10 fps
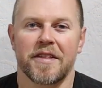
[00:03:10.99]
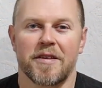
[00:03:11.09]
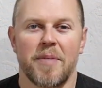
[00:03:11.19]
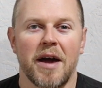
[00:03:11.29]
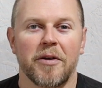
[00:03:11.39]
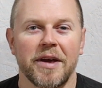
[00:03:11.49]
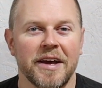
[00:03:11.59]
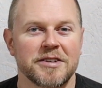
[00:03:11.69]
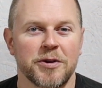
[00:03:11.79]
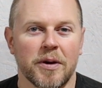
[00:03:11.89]
The battery
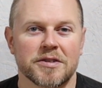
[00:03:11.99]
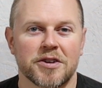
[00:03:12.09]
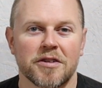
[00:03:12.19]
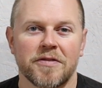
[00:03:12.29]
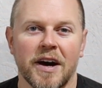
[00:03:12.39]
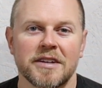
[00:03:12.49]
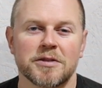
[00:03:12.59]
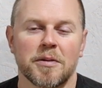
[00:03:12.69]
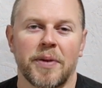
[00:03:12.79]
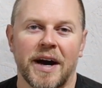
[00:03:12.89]
is UL certified,
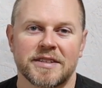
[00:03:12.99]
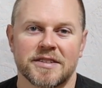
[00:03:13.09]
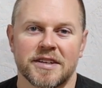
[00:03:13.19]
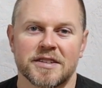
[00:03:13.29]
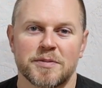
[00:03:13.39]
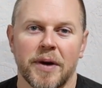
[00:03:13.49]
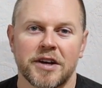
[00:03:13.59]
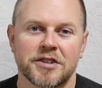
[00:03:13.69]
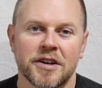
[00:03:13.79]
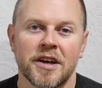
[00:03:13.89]
so it passes
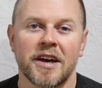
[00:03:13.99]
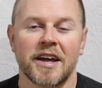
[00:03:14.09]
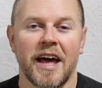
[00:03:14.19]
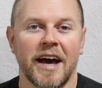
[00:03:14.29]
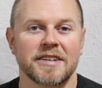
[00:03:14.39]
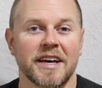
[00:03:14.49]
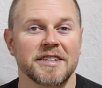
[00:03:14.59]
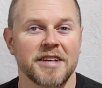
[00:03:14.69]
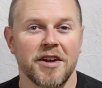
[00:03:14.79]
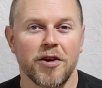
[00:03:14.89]
inspection. It has
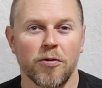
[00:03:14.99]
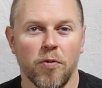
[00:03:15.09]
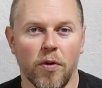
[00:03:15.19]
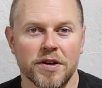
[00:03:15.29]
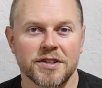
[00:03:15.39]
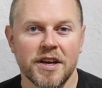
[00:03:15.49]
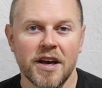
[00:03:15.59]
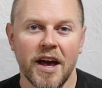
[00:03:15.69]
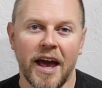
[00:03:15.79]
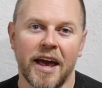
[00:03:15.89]
a 10-year
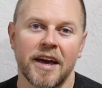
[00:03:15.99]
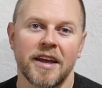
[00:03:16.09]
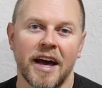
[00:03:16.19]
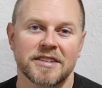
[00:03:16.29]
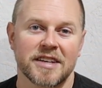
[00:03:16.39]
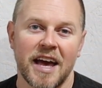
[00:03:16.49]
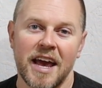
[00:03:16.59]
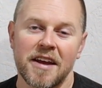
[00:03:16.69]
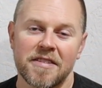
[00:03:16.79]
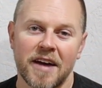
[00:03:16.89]
warranty and has an
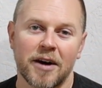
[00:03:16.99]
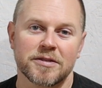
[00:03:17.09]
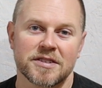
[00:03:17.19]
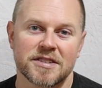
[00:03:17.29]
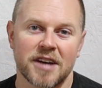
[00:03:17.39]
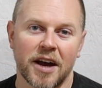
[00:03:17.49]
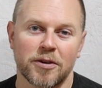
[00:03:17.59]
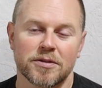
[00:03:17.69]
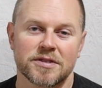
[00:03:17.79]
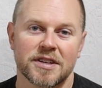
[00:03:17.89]
8,000
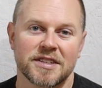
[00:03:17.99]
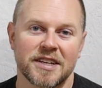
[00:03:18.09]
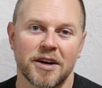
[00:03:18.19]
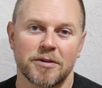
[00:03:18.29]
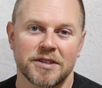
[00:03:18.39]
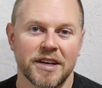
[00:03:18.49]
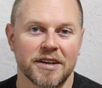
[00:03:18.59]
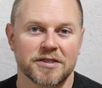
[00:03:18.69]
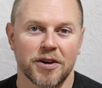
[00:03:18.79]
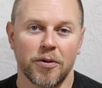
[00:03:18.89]
cycles
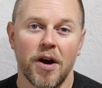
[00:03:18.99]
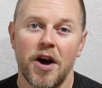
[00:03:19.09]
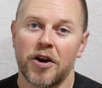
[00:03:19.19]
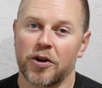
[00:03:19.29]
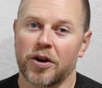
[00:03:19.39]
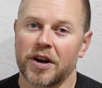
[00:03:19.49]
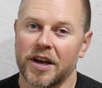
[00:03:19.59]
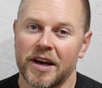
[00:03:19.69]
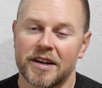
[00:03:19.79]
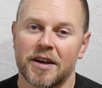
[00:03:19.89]
DoD. So you're gonna
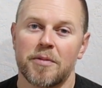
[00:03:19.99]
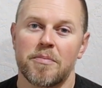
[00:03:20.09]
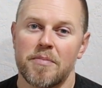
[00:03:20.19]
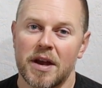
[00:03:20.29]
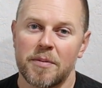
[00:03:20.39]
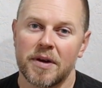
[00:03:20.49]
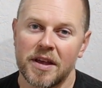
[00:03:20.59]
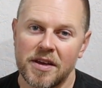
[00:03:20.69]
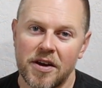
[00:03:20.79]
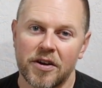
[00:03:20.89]
get many,
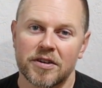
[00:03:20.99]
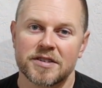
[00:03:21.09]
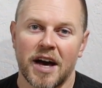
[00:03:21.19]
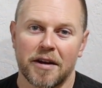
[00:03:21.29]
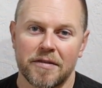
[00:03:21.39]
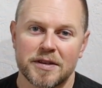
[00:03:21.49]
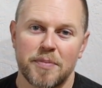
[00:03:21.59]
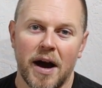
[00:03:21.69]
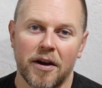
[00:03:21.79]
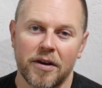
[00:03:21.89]
many years out of this
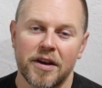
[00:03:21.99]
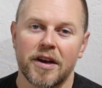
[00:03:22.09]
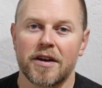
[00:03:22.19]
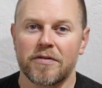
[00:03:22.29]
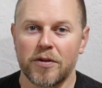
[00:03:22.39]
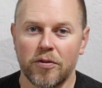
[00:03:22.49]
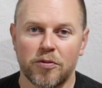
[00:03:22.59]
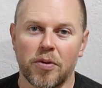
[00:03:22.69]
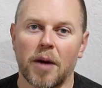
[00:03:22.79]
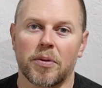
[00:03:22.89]
battery if
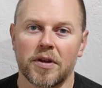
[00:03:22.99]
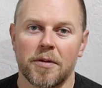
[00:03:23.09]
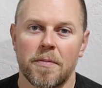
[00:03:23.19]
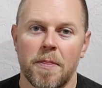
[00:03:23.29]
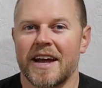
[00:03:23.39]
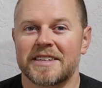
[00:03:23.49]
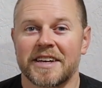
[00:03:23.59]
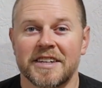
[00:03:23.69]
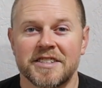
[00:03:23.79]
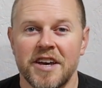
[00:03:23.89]
used properly. It has
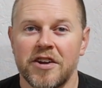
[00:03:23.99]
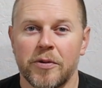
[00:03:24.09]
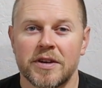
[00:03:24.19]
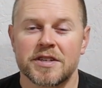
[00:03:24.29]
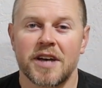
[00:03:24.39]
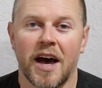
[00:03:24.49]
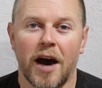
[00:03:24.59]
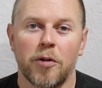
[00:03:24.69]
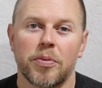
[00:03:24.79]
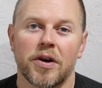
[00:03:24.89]
a continuous
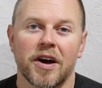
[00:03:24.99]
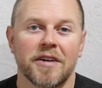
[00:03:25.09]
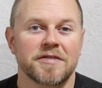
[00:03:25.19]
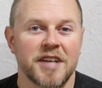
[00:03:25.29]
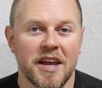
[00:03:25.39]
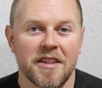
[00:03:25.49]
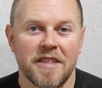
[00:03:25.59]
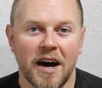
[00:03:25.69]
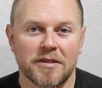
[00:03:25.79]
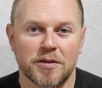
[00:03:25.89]
output of
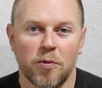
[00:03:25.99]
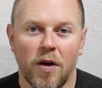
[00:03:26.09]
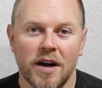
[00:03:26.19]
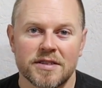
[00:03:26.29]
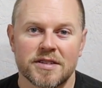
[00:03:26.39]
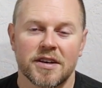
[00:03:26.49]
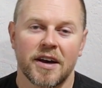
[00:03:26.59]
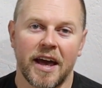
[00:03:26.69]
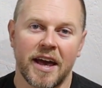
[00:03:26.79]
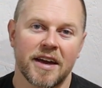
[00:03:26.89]
10,000 watts,
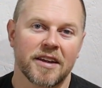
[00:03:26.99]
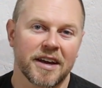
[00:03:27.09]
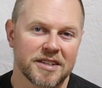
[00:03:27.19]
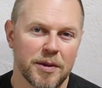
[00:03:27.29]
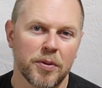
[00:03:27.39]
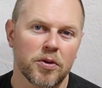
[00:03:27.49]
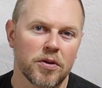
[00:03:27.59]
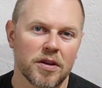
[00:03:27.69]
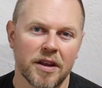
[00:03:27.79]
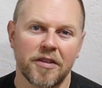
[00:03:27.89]
and like a
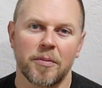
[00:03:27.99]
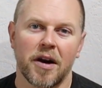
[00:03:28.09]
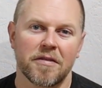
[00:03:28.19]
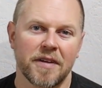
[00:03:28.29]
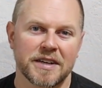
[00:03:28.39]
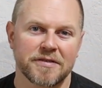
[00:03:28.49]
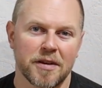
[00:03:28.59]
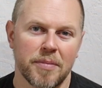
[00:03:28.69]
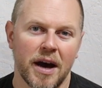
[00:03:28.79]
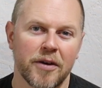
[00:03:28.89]
typical lithium iron
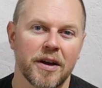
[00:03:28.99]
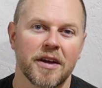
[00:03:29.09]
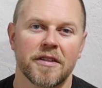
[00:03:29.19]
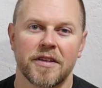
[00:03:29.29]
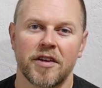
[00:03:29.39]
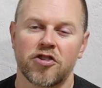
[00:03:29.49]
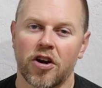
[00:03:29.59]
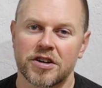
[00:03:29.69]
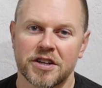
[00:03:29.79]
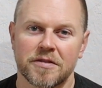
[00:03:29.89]
phosphate battery, the
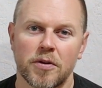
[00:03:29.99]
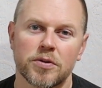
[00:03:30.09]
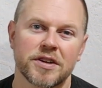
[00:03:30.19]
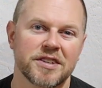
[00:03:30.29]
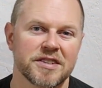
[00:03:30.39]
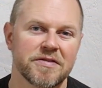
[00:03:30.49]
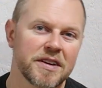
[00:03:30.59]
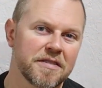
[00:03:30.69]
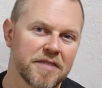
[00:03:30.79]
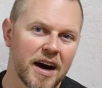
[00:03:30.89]
charging voltage is
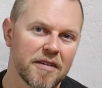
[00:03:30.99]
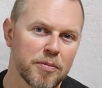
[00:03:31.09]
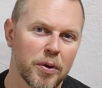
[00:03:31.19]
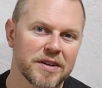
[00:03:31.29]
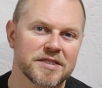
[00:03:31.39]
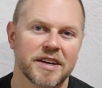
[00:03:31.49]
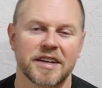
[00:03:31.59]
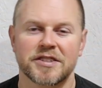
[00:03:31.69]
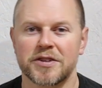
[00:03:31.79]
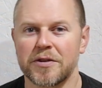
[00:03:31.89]

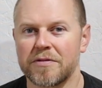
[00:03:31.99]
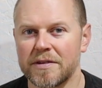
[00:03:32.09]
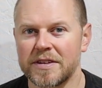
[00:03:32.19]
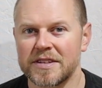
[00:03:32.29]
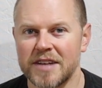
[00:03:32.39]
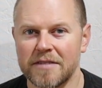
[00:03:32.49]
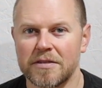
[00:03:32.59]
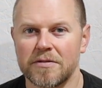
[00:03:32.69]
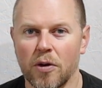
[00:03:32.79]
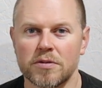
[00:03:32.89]
55.6 to
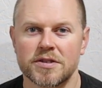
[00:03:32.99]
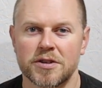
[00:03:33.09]
57 volts.